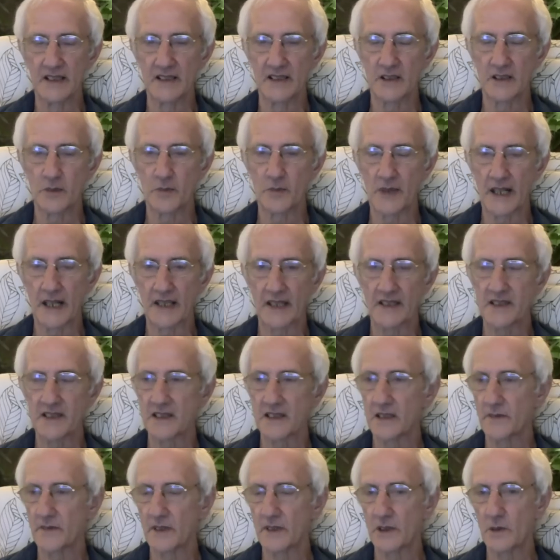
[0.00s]
The
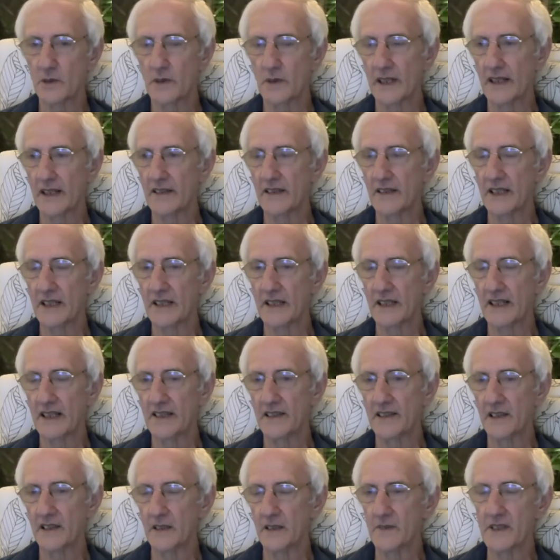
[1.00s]
practice of inquiry in
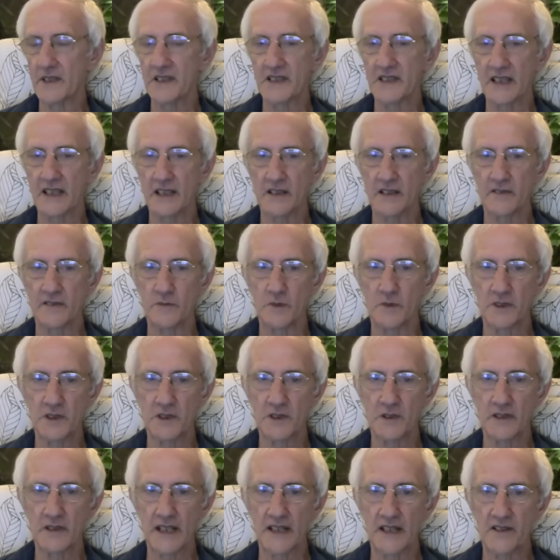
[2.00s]
and of itself will
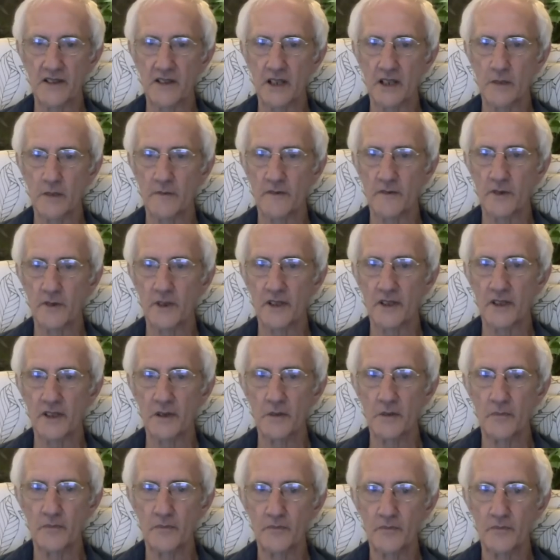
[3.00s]
do that job for you.